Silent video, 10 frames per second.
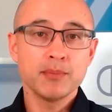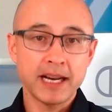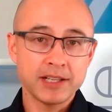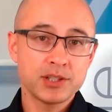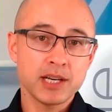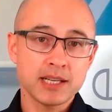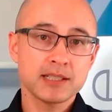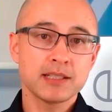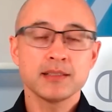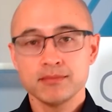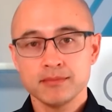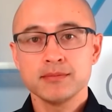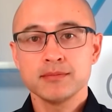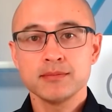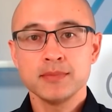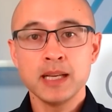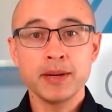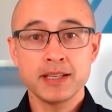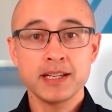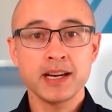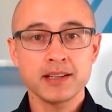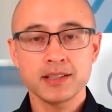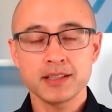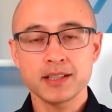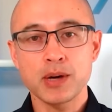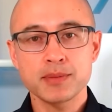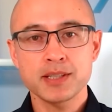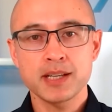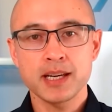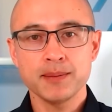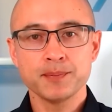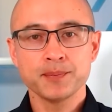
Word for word: by just limiting it to the Scrum team.